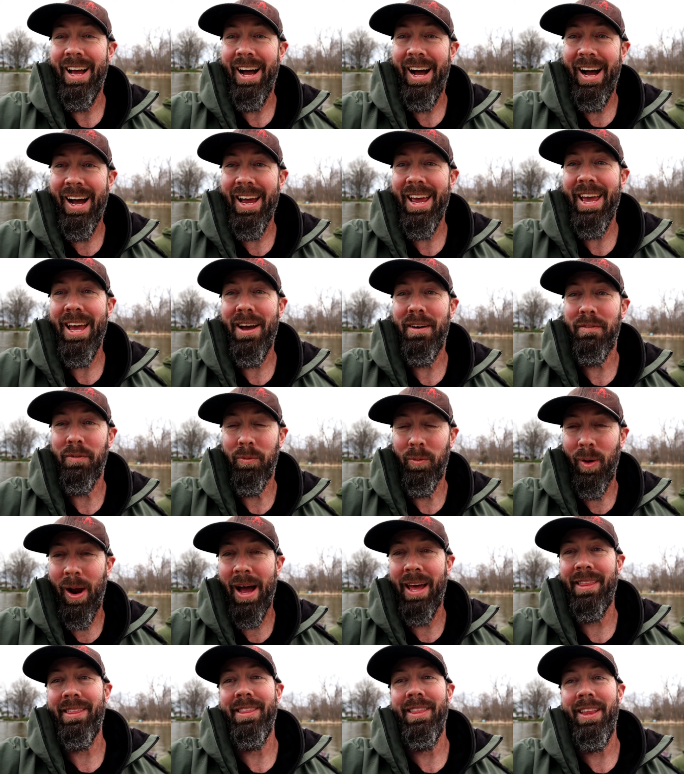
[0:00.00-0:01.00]
I have
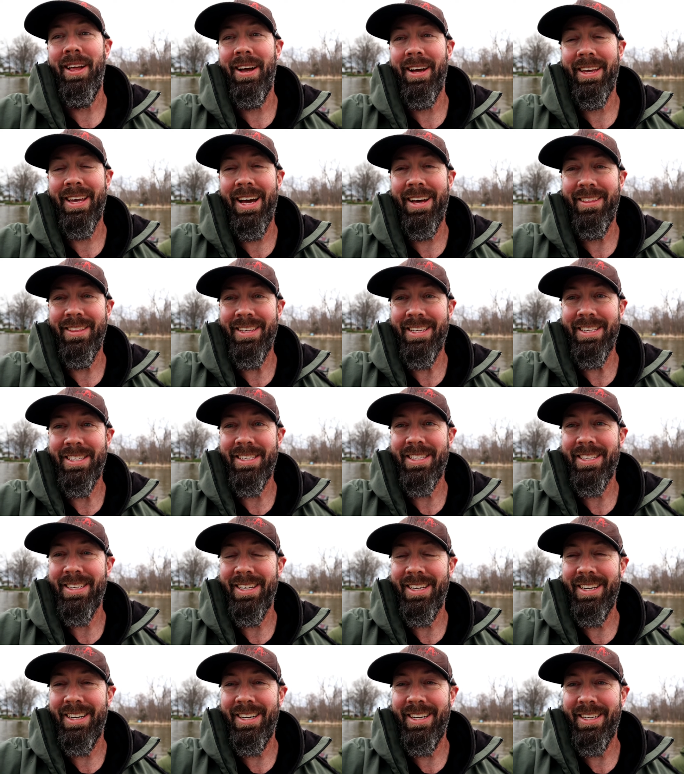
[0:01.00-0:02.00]
rotten luck on these
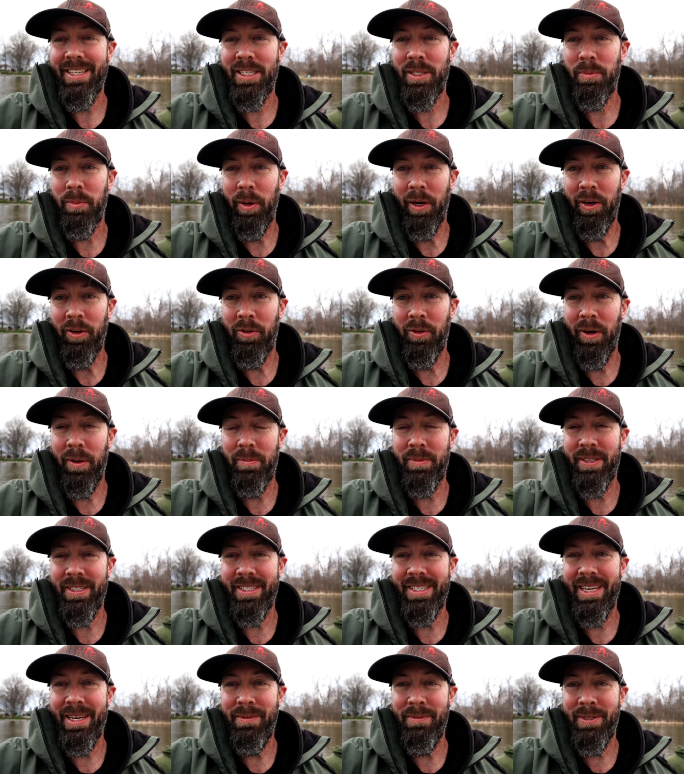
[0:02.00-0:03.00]
uh, spring trips
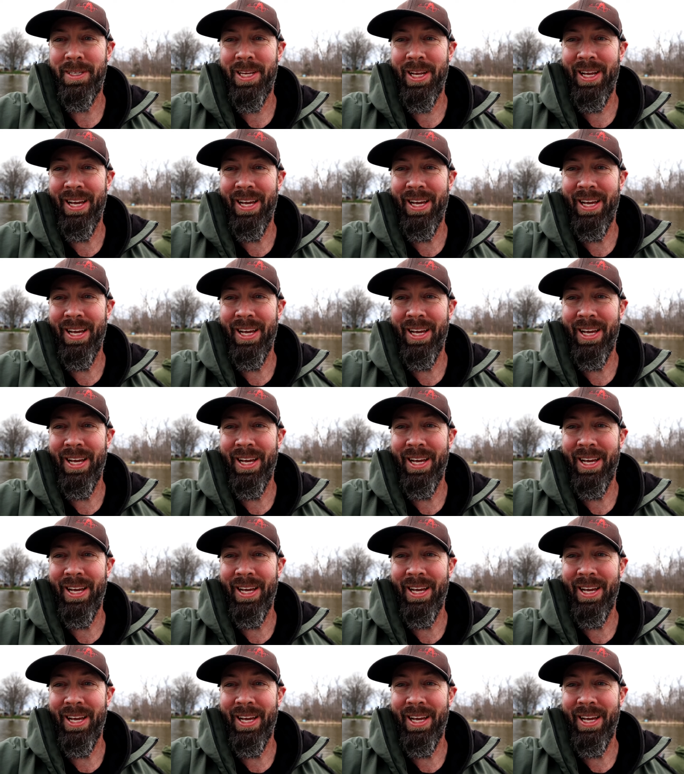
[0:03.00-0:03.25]
it seems